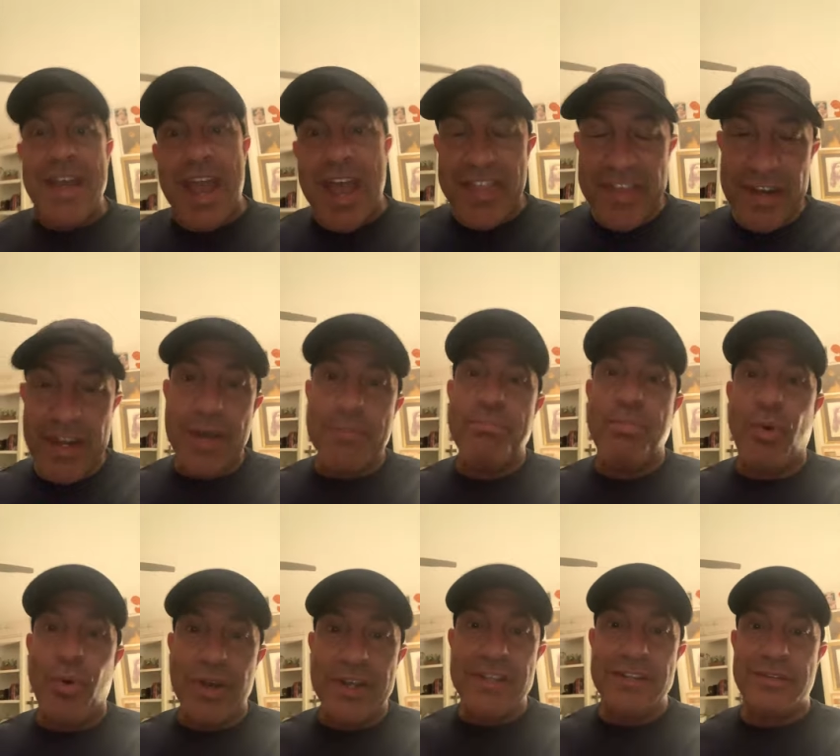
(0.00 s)
And then I
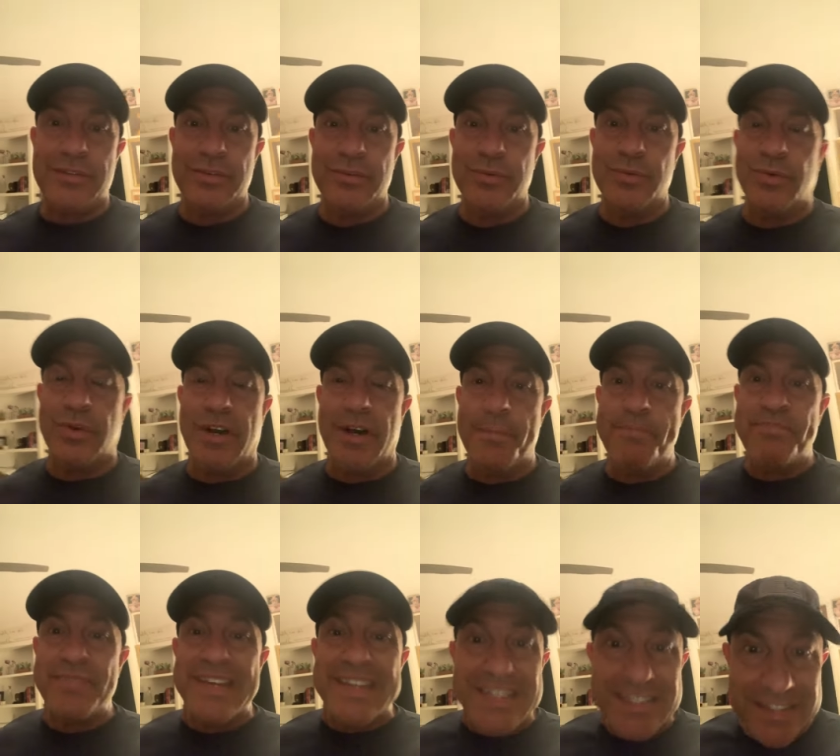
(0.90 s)
point to uh, um,
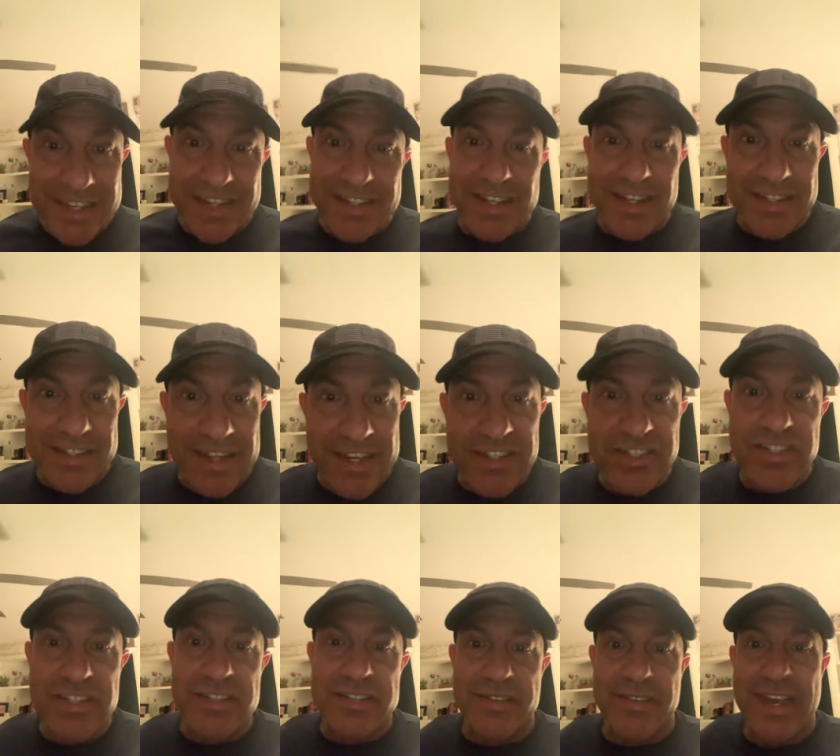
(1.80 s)
St.
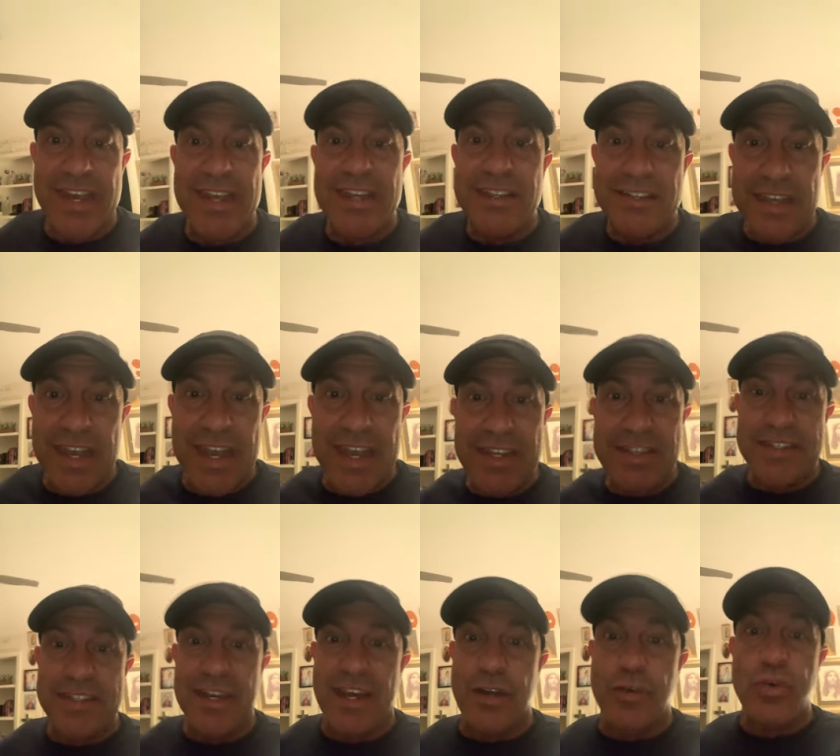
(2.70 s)
Ignatius of
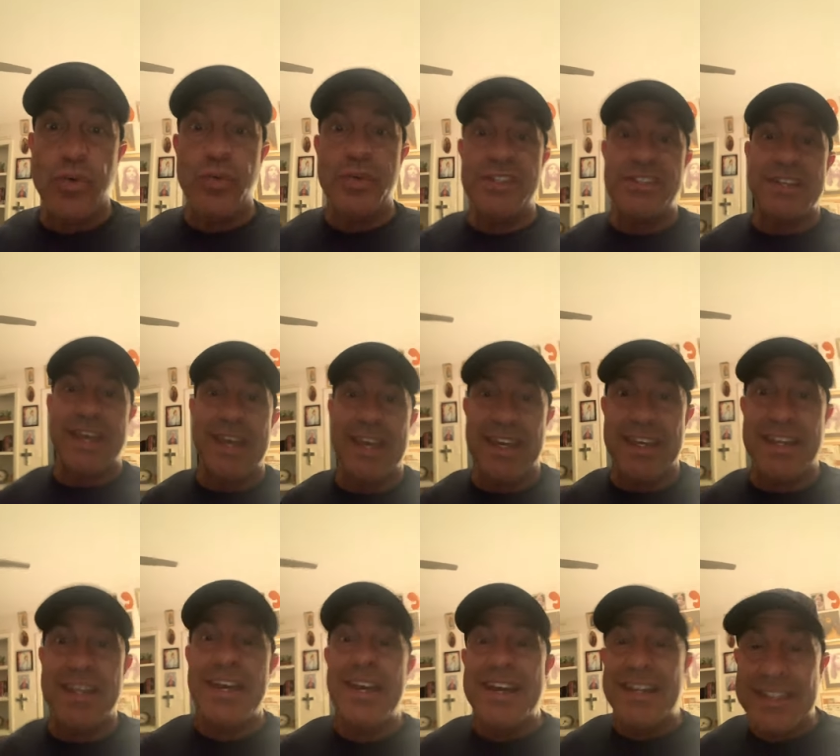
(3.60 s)
Antioch, who was
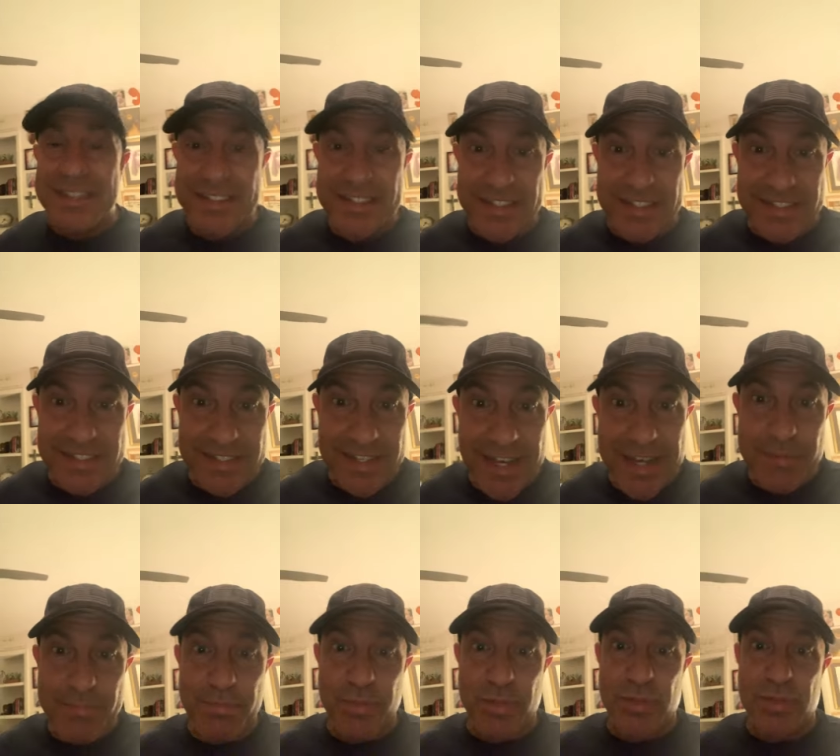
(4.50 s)
a
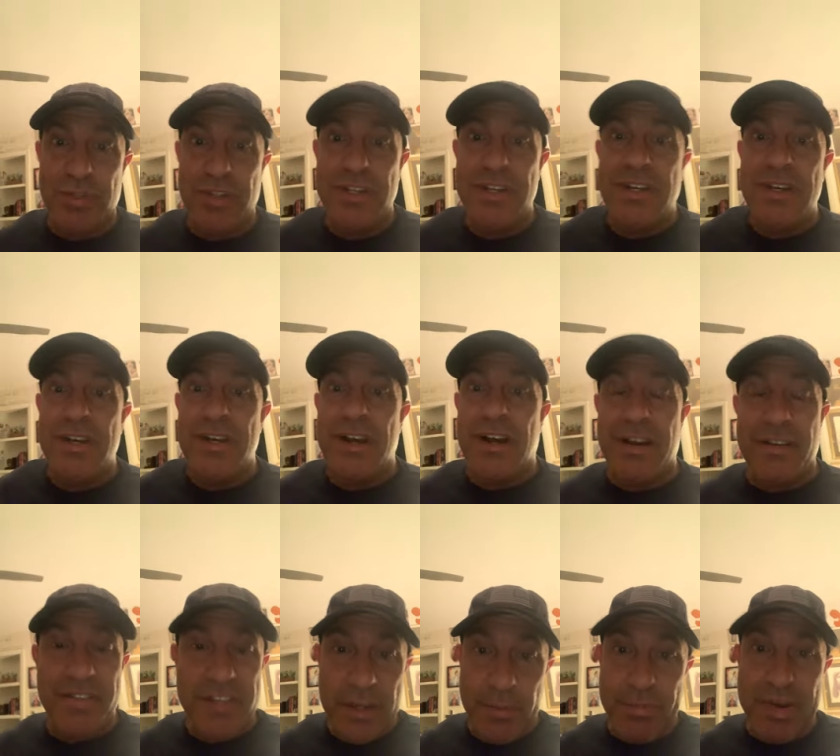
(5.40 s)
disciple
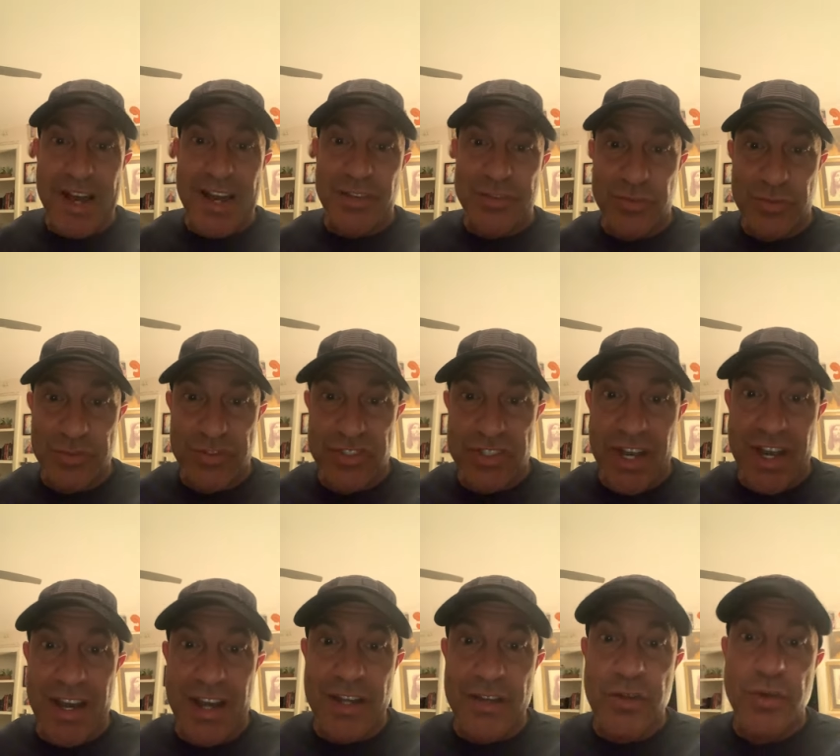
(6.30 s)
of the Apostle
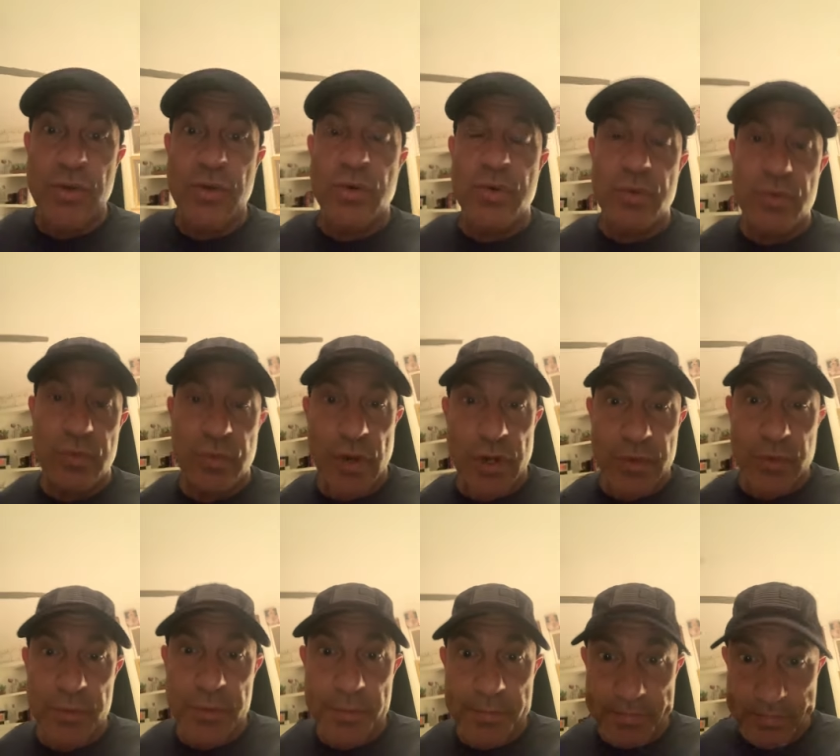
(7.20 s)
John, who
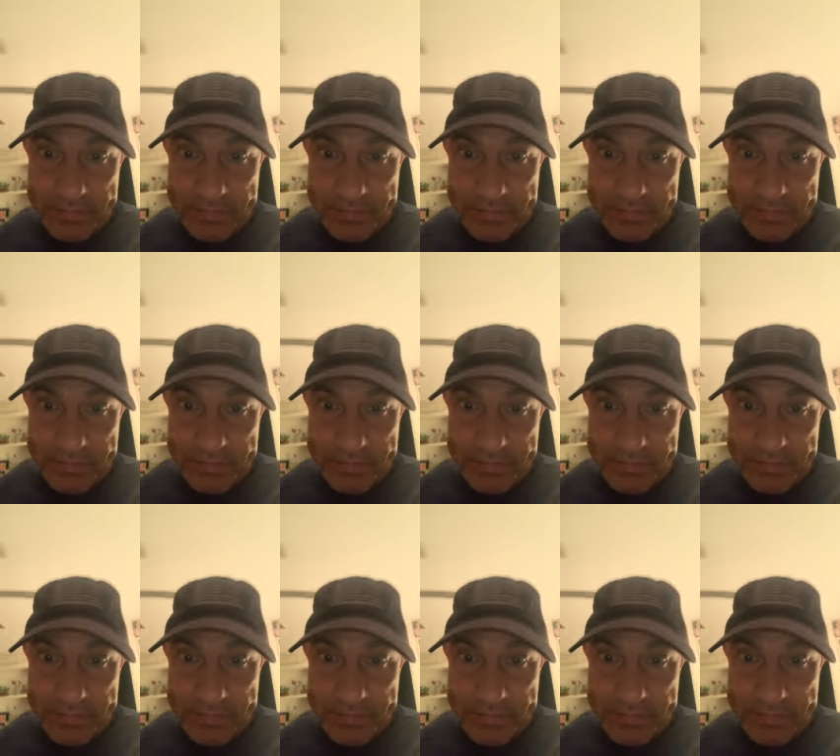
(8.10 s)
wrote,